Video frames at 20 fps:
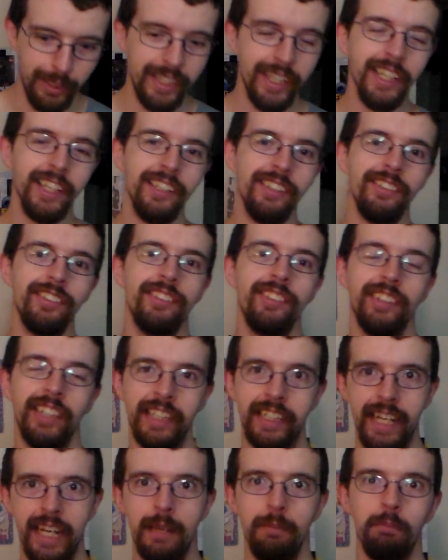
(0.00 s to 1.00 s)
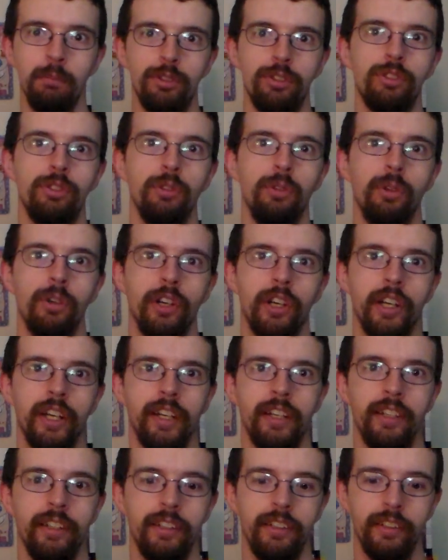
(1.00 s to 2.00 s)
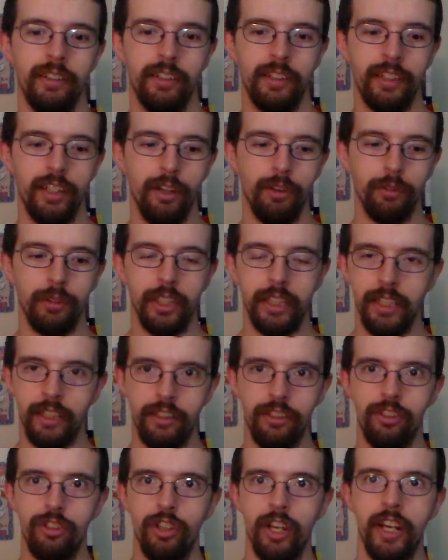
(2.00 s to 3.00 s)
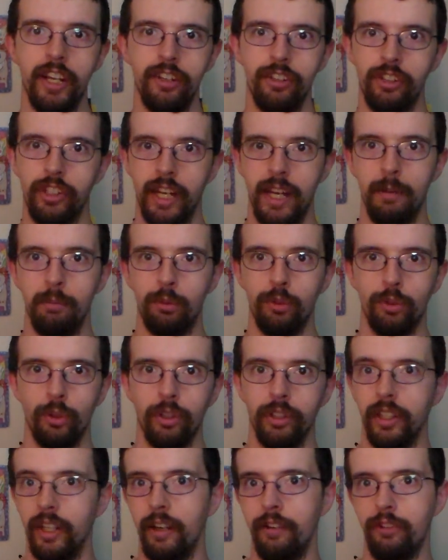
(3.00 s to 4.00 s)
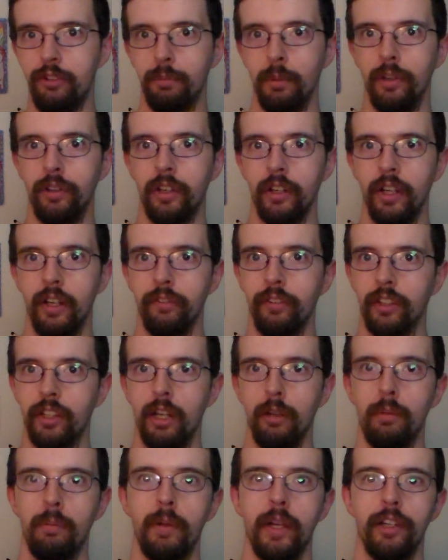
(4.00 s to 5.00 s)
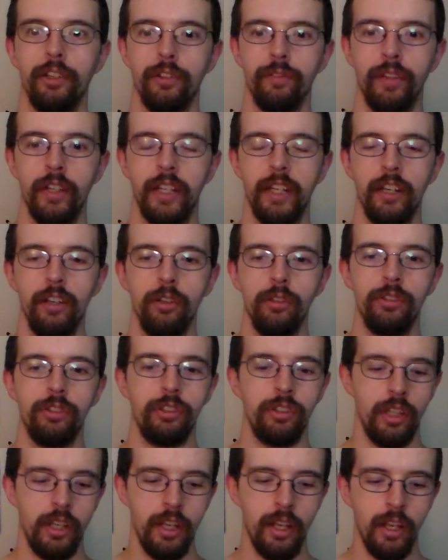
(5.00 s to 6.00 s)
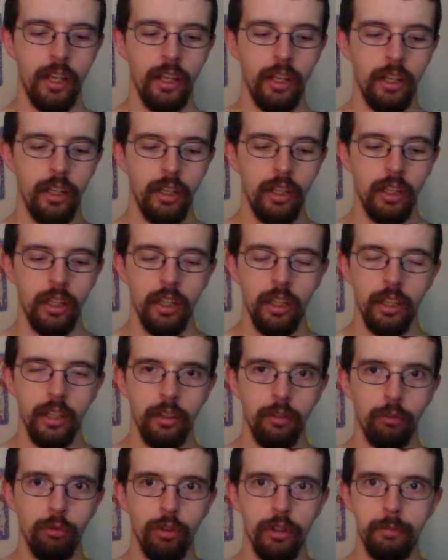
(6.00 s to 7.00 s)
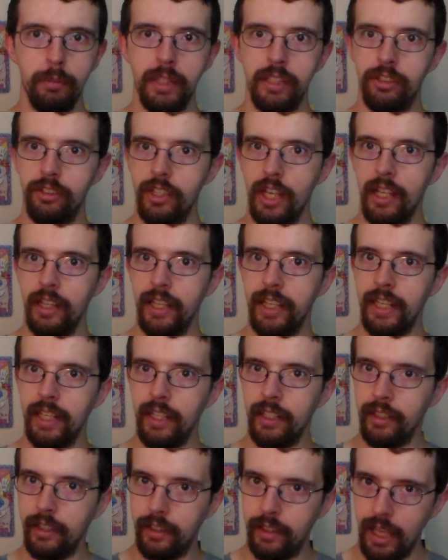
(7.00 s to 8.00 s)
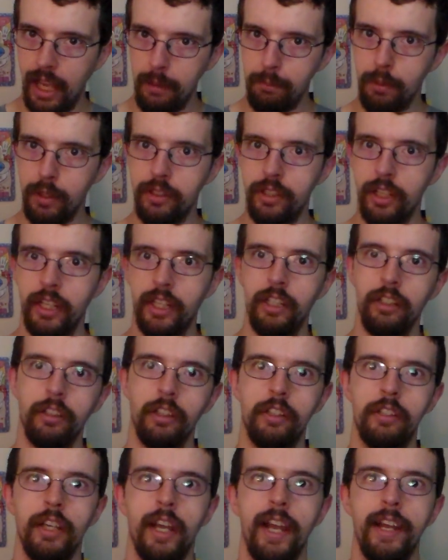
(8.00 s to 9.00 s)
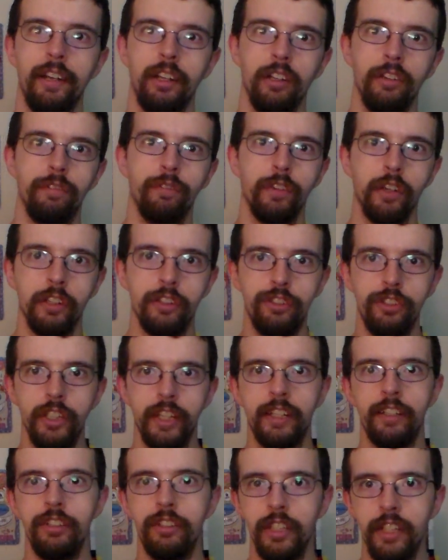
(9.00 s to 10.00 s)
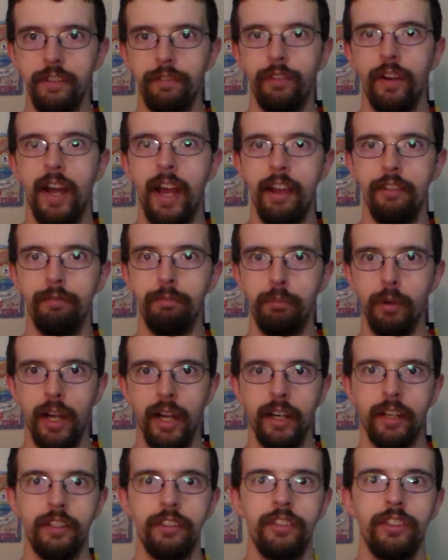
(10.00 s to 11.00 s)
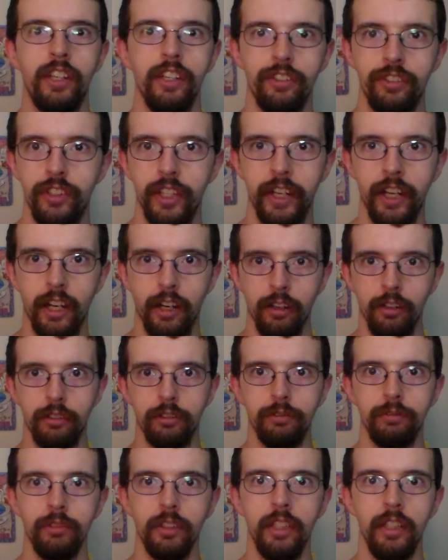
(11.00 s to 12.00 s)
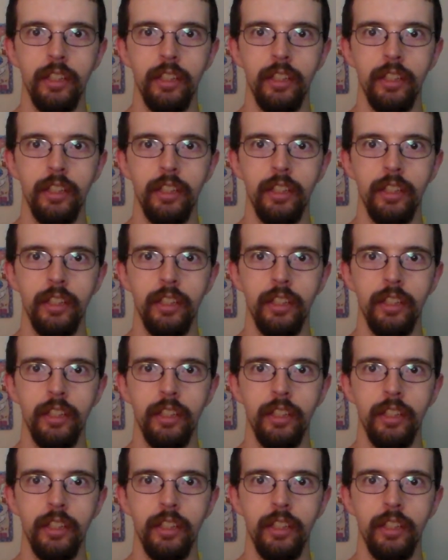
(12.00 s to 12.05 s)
Because the game store, the exchange game store that I've spoken of in a couple of my other videos, would be selling that particular title for 65 bucks because they're